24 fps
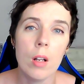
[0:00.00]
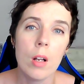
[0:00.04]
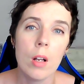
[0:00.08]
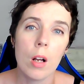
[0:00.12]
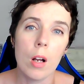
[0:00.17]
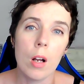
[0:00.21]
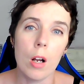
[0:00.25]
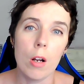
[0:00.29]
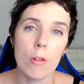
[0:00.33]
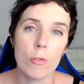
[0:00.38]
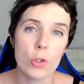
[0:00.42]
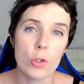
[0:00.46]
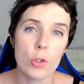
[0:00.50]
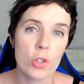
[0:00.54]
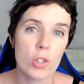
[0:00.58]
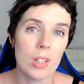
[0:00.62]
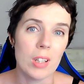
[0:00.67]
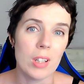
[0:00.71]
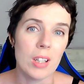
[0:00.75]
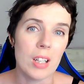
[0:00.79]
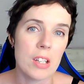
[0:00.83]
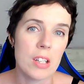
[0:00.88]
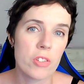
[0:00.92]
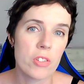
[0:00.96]
of just a
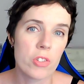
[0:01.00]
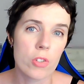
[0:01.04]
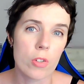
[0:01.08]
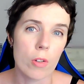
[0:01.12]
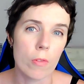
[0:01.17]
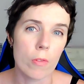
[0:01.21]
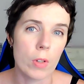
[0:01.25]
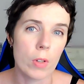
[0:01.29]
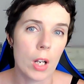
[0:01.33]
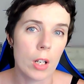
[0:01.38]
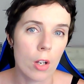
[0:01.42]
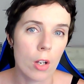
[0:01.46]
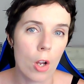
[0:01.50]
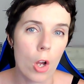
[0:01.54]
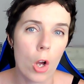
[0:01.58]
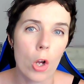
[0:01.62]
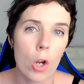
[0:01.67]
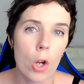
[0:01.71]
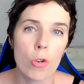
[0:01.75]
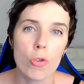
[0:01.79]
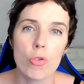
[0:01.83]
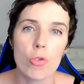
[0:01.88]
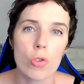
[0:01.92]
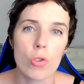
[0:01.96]
list of like
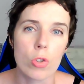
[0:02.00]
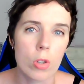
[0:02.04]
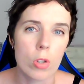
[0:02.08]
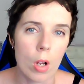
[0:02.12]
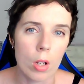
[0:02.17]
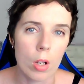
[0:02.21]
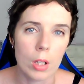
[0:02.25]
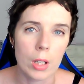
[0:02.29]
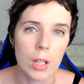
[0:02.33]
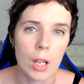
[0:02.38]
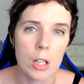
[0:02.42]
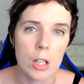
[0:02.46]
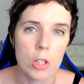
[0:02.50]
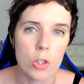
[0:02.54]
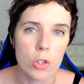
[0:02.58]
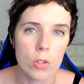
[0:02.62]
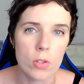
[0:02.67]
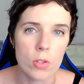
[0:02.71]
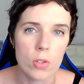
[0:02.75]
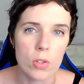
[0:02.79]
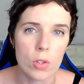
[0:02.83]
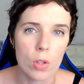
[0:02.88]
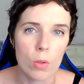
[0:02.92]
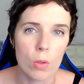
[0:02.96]
100
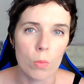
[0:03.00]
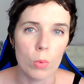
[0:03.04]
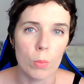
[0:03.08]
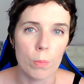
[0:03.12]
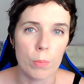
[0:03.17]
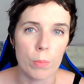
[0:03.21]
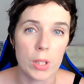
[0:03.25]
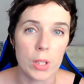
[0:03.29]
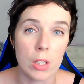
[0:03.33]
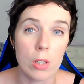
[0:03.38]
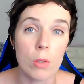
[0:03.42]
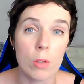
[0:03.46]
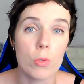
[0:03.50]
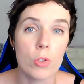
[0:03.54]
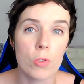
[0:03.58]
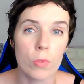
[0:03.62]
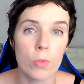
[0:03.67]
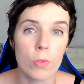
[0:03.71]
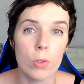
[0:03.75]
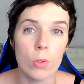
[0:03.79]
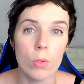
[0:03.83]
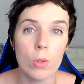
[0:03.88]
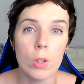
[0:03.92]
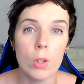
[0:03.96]
collocations that would be
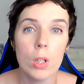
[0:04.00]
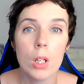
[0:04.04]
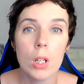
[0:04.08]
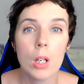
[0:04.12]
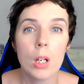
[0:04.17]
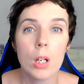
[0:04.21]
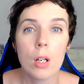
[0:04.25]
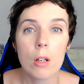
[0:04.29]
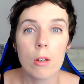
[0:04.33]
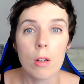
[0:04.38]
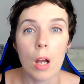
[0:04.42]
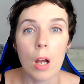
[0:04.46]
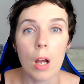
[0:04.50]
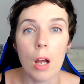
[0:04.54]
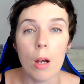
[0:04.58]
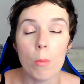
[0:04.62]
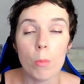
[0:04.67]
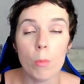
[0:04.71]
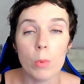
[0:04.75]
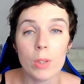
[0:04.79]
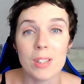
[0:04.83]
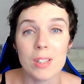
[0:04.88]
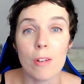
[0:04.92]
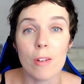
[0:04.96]
useful
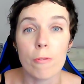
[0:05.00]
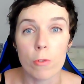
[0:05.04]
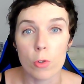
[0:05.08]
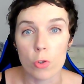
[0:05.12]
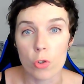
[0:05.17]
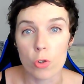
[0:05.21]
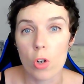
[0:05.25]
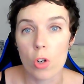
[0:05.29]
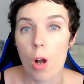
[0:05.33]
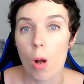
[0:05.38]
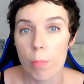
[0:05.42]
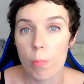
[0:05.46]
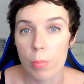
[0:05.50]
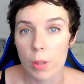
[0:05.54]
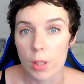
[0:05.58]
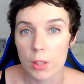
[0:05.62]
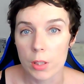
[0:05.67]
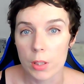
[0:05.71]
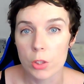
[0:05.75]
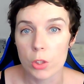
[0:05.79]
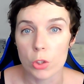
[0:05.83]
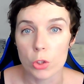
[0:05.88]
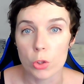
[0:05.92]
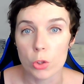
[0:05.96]
with different
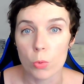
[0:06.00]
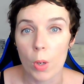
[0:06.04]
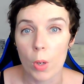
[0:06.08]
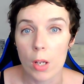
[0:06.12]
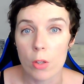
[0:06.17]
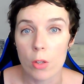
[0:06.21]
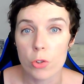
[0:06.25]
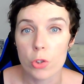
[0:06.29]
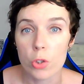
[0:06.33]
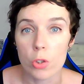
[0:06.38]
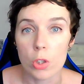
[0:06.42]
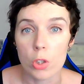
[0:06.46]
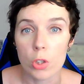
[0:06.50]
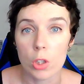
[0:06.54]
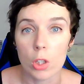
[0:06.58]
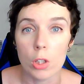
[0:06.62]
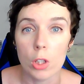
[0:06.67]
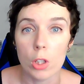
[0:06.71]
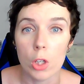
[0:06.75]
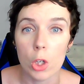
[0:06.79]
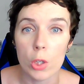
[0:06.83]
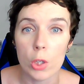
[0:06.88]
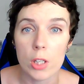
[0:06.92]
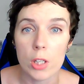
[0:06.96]
topics as well, so you can
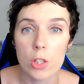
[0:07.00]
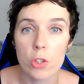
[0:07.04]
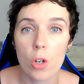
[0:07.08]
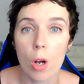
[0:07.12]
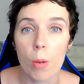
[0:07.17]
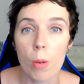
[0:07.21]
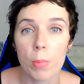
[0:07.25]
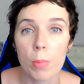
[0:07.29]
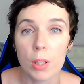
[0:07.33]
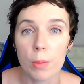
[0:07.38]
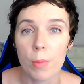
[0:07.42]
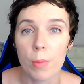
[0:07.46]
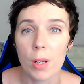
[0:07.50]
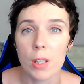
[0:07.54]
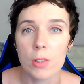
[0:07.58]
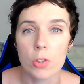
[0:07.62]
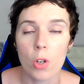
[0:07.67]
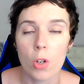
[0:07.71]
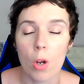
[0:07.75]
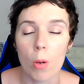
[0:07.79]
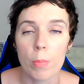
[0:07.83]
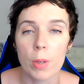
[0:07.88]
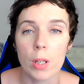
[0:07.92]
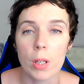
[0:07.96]
learn it topic by
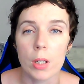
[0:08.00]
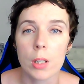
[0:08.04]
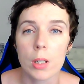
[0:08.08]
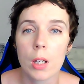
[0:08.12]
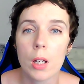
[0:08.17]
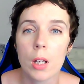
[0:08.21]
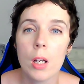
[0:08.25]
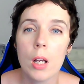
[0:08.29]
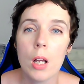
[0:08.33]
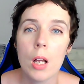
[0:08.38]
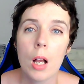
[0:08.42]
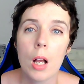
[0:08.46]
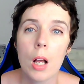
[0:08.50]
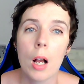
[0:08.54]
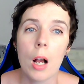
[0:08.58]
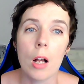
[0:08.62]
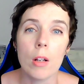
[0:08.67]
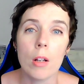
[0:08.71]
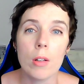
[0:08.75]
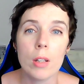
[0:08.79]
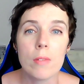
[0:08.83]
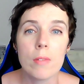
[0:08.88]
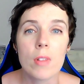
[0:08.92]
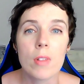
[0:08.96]
topic.
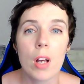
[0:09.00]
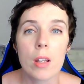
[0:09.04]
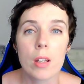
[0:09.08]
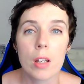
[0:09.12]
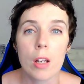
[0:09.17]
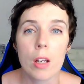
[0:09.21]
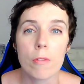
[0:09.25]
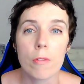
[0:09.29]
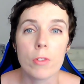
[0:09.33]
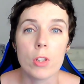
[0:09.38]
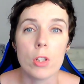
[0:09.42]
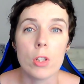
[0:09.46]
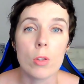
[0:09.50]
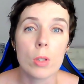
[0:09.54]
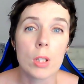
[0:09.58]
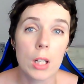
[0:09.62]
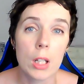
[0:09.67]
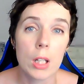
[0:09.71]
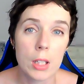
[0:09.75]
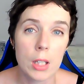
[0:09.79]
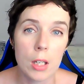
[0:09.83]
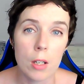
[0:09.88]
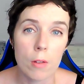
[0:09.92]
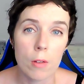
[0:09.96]
I'll leave that there for you.
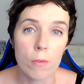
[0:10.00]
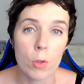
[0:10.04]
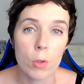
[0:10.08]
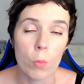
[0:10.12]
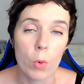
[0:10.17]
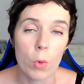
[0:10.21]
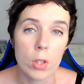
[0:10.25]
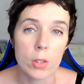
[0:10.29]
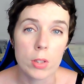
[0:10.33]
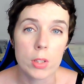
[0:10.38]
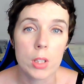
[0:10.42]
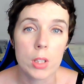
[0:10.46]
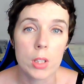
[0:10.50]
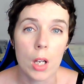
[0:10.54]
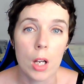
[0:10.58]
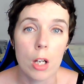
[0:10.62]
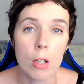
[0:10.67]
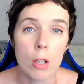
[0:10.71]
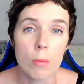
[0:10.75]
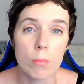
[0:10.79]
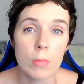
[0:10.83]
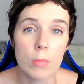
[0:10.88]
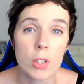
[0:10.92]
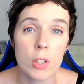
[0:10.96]
Click it if you want.
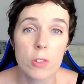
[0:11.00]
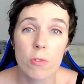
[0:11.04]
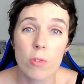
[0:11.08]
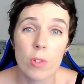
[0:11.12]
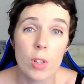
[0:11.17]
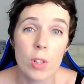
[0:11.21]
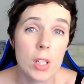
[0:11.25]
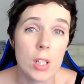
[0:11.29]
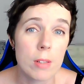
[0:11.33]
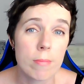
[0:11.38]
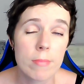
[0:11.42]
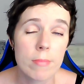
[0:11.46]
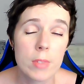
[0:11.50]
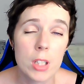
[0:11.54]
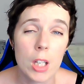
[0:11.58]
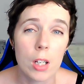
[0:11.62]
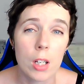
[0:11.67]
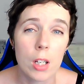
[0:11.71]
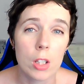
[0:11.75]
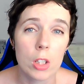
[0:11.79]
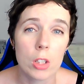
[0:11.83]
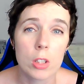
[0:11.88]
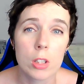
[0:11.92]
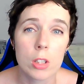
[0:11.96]
It's free. Take
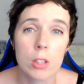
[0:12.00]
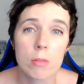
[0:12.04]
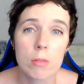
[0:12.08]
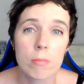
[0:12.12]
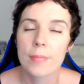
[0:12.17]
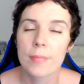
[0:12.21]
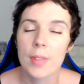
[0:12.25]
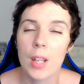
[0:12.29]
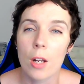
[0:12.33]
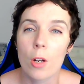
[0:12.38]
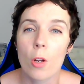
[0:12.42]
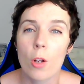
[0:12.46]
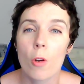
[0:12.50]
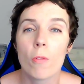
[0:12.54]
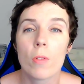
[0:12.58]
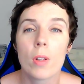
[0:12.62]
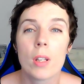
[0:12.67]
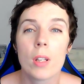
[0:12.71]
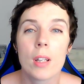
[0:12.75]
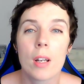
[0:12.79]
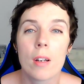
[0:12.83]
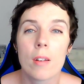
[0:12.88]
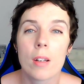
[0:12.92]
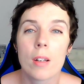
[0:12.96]
a look, and
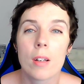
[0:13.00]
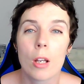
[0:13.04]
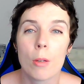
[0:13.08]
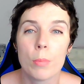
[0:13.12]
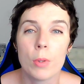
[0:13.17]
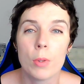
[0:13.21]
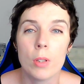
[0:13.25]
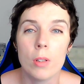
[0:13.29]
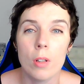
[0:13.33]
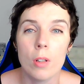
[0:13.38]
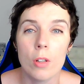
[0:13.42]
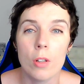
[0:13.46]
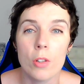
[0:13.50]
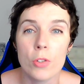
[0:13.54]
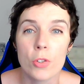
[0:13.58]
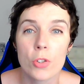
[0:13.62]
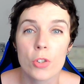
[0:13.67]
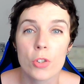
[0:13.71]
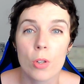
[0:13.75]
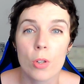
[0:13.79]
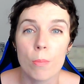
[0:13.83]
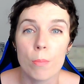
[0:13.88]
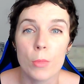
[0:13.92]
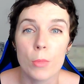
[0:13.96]
hopefully that'll help you learn
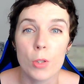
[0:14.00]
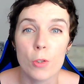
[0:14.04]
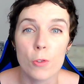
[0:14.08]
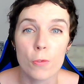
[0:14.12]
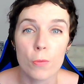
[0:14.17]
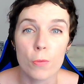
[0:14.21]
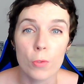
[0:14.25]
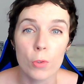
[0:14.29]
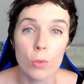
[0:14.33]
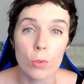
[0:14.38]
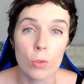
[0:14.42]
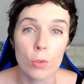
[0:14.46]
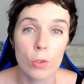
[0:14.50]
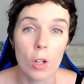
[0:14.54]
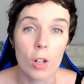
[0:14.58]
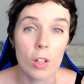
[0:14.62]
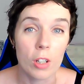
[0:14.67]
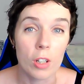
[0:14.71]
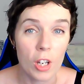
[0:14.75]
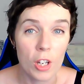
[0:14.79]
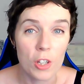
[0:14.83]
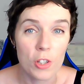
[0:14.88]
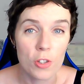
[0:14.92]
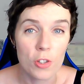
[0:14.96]
some useful
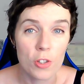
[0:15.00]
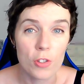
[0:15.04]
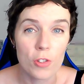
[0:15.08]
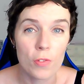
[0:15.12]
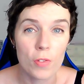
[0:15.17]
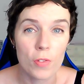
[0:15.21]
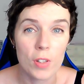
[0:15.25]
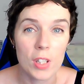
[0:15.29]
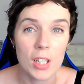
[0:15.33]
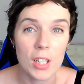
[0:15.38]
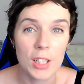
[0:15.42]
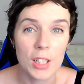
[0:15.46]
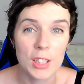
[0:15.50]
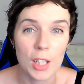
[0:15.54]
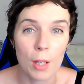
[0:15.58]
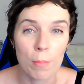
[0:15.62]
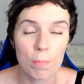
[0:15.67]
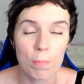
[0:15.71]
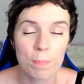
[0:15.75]
collocations for the exam.